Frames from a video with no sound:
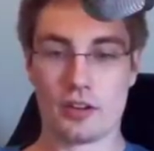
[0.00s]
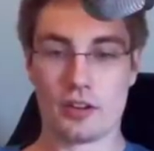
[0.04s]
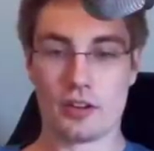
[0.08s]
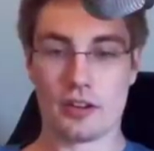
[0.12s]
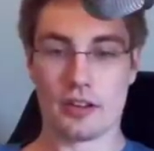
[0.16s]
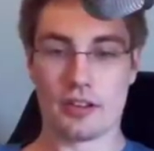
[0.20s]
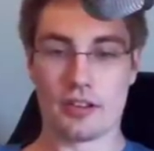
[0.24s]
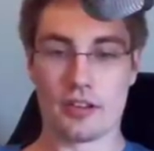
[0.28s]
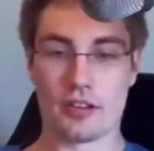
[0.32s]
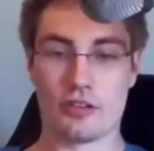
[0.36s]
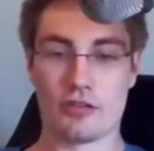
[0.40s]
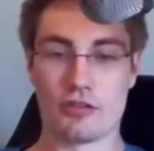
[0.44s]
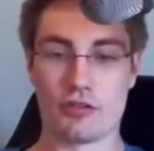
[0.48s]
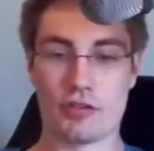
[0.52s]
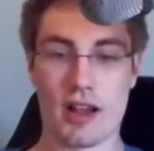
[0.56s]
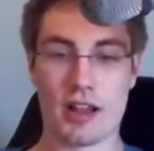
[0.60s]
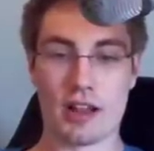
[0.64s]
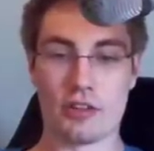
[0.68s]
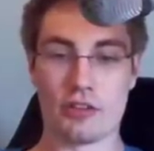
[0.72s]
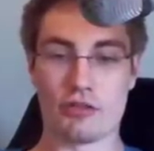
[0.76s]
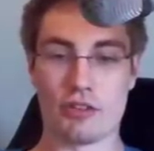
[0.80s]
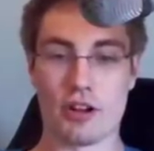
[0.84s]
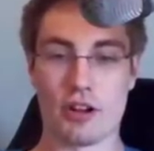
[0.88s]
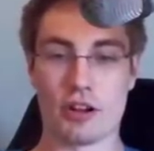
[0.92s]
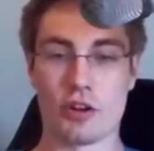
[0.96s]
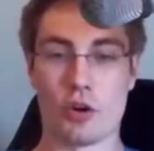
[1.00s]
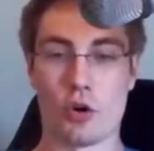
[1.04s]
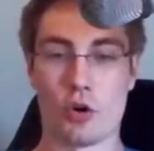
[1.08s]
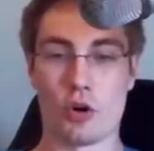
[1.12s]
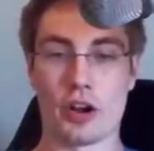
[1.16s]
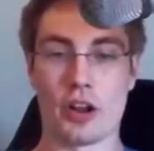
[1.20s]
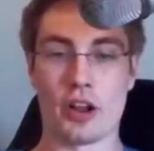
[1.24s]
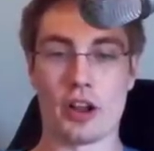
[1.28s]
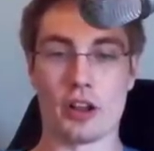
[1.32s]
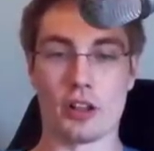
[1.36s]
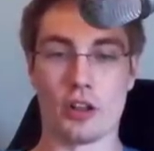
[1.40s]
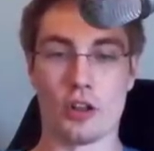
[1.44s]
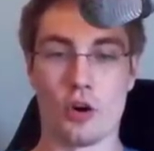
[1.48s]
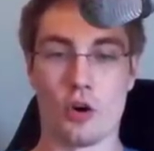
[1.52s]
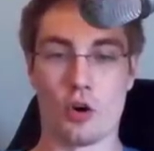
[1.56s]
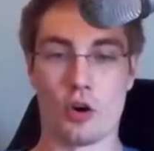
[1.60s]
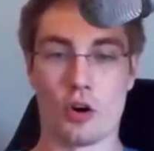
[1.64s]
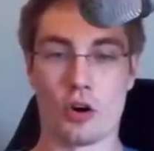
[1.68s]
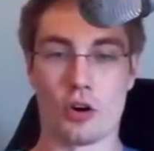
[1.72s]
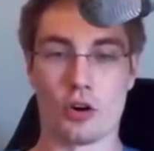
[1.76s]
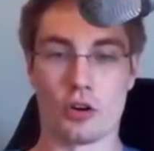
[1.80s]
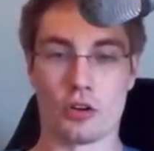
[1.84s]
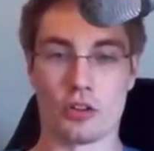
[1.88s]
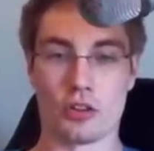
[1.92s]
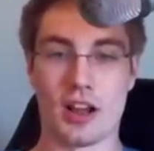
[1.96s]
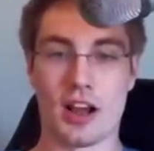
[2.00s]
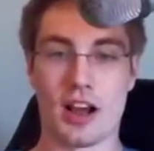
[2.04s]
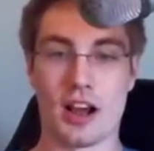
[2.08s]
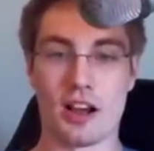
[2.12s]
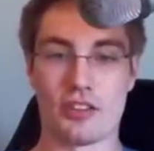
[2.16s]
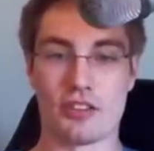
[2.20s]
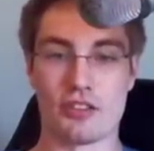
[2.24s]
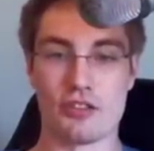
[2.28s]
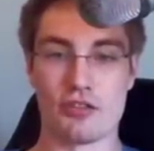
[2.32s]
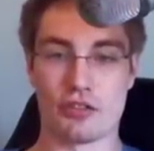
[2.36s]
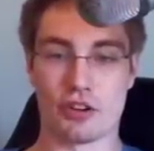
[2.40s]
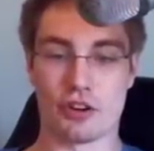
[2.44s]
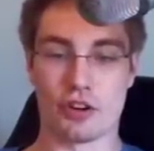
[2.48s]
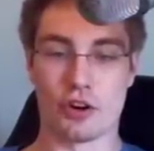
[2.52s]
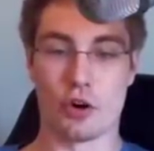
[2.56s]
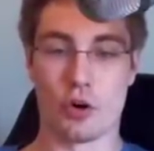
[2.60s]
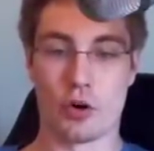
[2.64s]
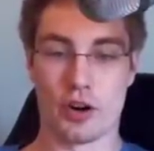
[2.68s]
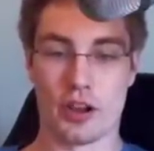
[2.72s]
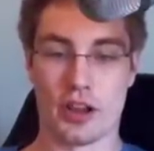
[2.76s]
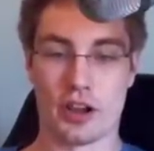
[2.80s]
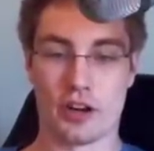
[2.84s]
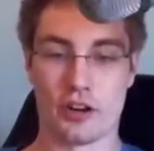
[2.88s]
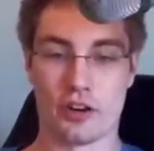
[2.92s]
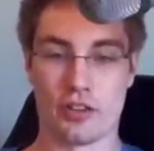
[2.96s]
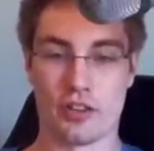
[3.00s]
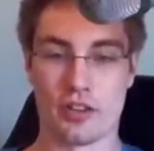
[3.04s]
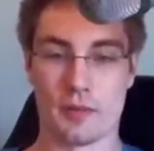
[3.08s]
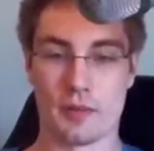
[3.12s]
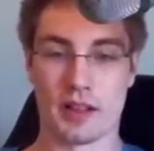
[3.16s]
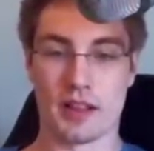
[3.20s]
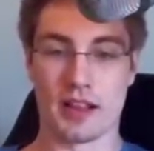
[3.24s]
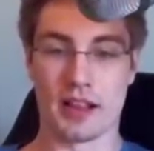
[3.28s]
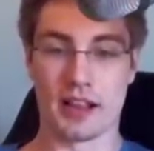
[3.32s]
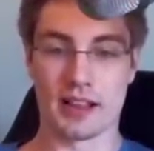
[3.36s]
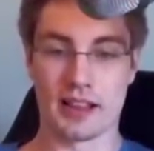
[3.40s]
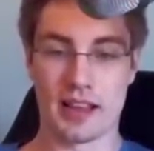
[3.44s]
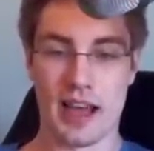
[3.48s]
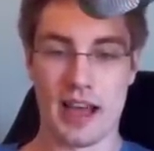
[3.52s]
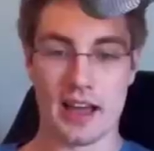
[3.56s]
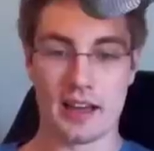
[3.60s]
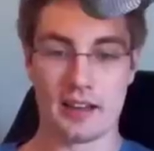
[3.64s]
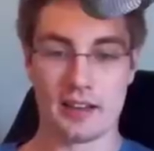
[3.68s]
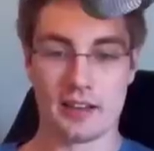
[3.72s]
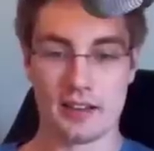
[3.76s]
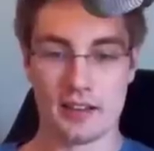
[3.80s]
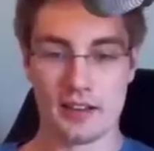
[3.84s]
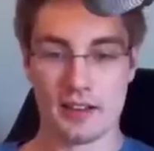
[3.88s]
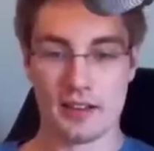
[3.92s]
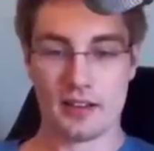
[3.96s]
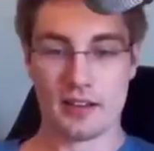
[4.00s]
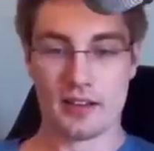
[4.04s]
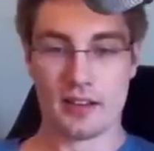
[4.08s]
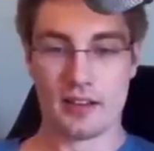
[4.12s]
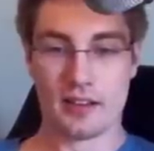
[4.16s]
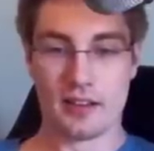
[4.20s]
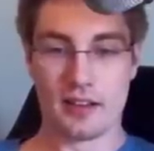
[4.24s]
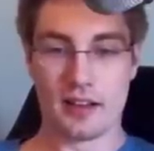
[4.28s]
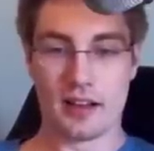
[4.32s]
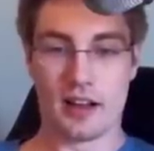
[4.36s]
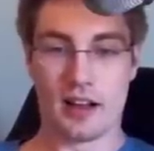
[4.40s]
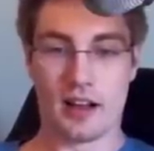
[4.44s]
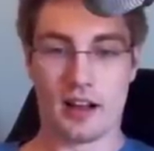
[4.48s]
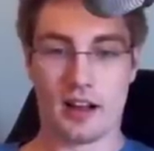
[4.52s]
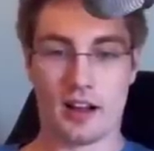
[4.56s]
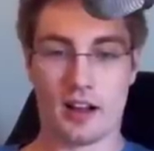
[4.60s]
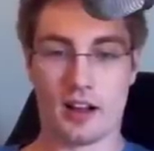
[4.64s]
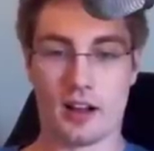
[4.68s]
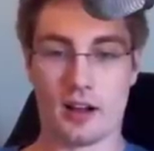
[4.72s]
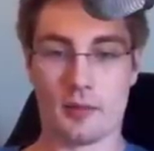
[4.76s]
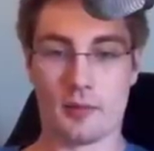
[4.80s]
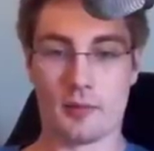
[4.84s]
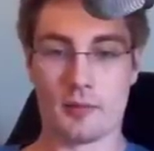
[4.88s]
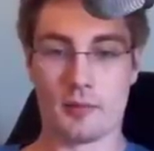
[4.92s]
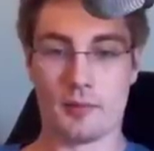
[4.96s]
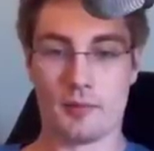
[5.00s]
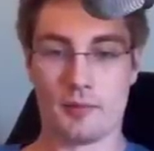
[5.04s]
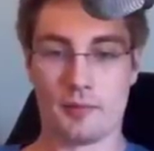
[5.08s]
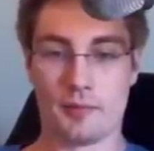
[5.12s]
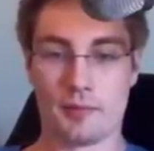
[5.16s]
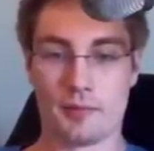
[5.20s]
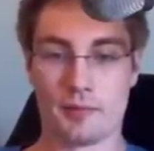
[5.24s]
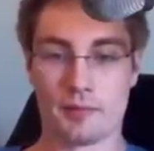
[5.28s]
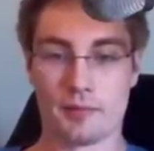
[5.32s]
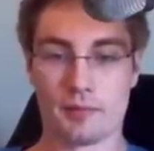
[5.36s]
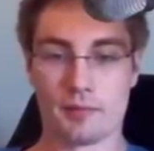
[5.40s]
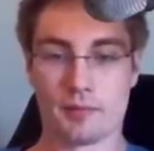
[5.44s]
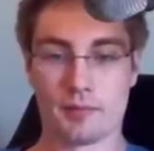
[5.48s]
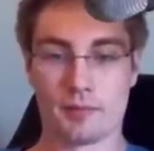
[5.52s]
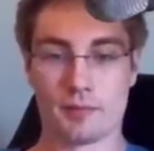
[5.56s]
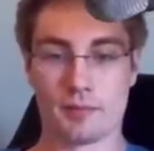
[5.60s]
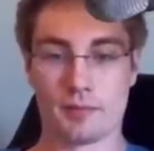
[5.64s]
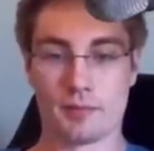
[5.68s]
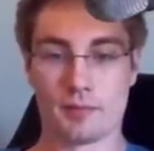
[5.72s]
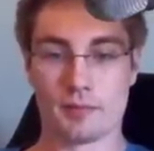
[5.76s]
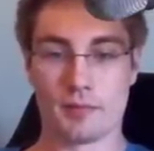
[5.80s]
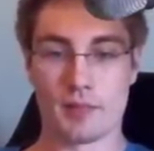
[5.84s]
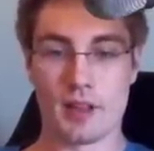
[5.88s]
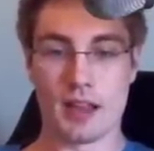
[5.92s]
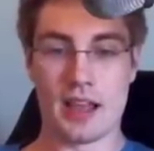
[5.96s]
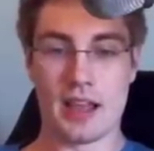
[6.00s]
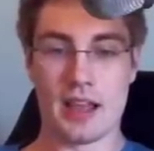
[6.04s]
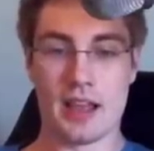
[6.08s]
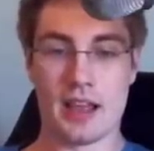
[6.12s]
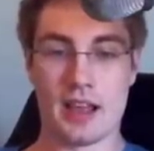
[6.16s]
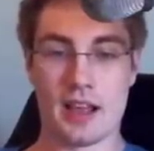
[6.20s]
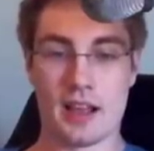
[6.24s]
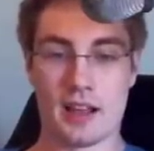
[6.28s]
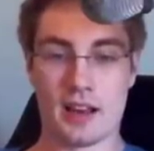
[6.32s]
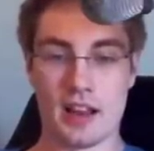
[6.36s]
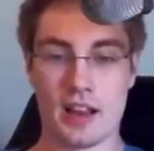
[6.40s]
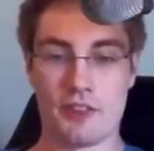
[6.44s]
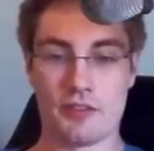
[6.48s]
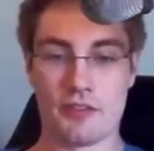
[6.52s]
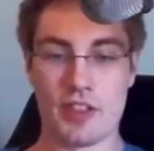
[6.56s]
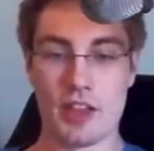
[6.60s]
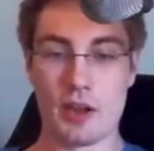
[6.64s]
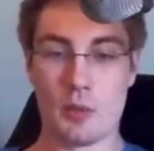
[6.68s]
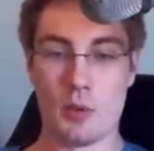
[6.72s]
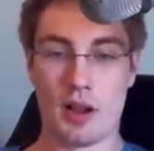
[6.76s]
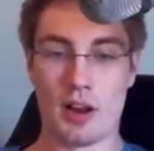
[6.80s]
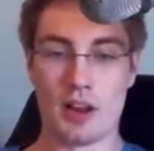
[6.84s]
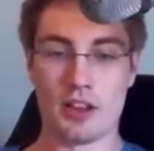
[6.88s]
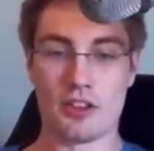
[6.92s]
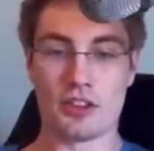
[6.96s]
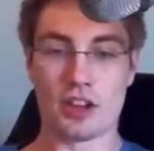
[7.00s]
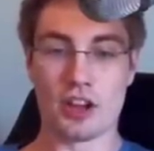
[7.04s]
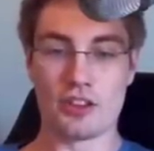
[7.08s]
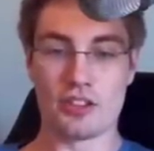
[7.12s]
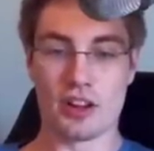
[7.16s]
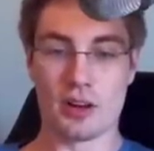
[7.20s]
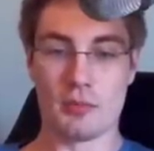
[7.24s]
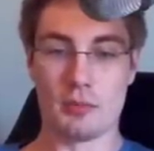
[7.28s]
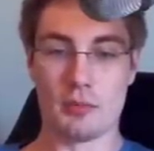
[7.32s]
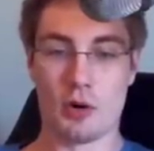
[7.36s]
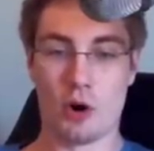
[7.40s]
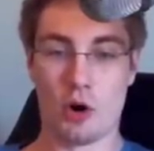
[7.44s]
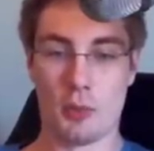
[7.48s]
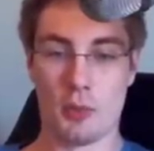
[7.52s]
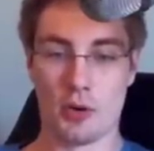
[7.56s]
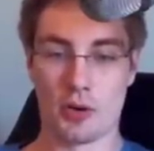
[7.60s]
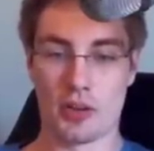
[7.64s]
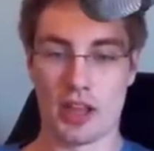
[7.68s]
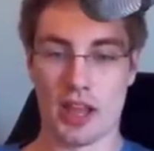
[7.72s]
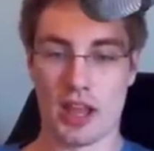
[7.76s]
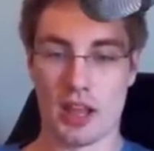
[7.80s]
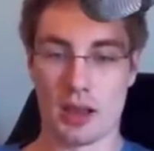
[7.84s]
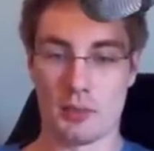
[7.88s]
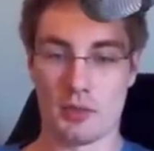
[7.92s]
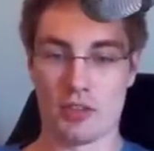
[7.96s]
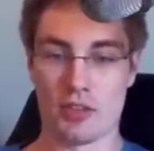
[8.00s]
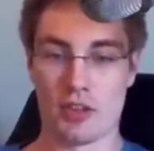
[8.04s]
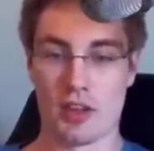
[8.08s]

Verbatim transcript: It's like Dra Dragalia lore, Lost in Dragalia, or something like that. Mm -hmm. um, and if they want to touch on mobile games,